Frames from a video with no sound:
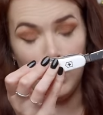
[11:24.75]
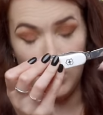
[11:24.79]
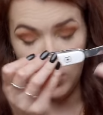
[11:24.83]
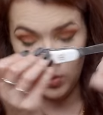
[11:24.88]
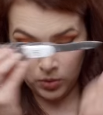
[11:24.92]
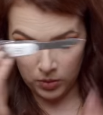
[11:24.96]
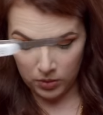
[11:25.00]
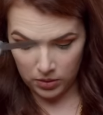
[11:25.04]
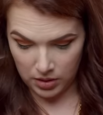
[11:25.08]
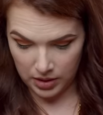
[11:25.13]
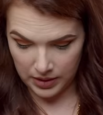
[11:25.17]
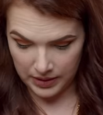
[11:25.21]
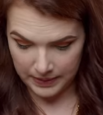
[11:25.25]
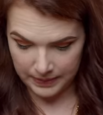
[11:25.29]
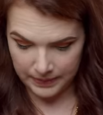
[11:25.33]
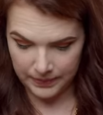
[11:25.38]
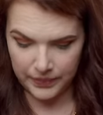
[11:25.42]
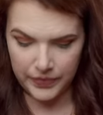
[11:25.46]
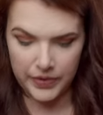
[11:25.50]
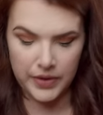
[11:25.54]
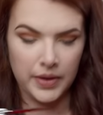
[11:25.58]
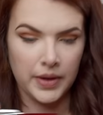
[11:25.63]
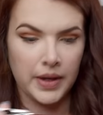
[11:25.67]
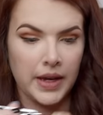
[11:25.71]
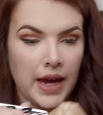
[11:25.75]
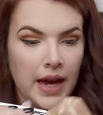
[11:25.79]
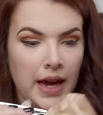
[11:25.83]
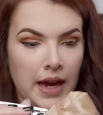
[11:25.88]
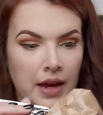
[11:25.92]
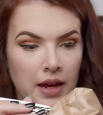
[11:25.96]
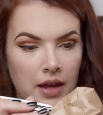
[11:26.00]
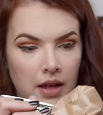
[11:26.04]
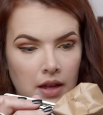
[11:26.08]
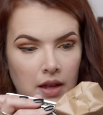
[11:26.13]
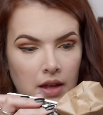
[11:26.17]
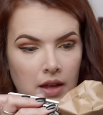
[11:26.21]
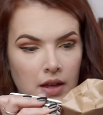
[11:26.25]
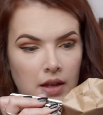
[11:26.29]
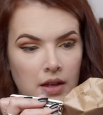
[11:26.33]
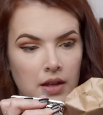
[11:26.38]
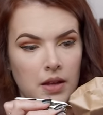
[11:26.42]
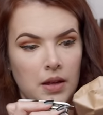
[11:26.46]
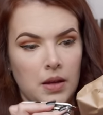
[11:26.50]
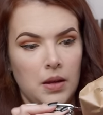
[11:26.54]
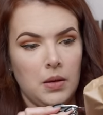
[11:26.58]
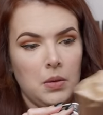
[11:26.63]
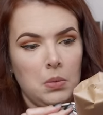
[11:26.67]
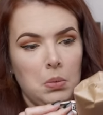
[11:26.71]
Ooh, okay.
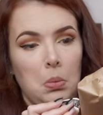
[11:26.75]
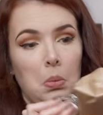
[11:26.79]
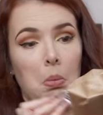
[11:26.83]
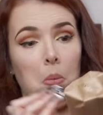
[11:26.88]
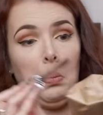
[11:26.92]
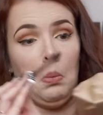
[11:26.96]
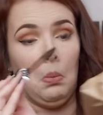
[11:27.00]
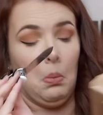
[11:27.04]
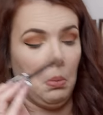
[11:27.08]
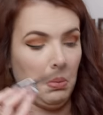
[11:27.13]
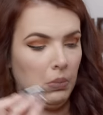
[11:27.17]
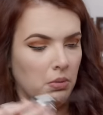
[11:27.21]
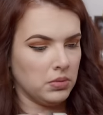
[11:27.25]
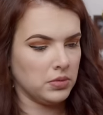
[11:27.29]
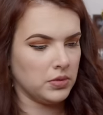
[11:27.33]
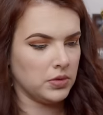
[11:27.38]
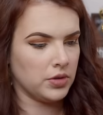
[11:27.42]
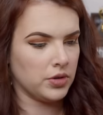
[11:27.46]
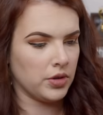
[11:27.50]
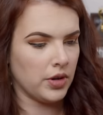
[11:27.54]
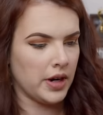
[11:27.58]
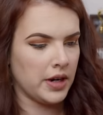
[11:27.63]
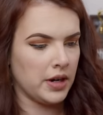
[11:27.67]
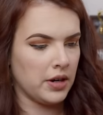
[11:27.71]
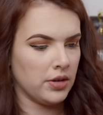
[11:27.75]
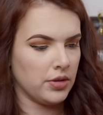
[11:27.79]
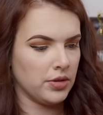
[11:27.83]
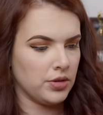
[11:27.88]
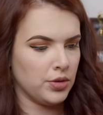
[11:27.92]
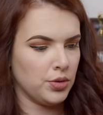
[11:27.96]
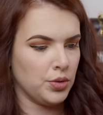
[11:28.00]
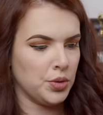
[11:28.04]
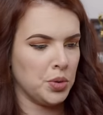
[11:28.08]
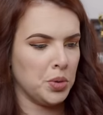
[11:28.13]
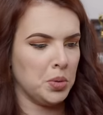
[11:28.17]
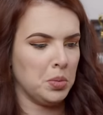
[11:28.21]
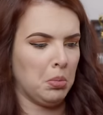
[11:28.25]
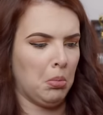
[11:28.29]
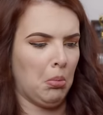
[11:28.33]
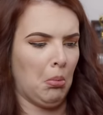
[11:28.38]
Try not to.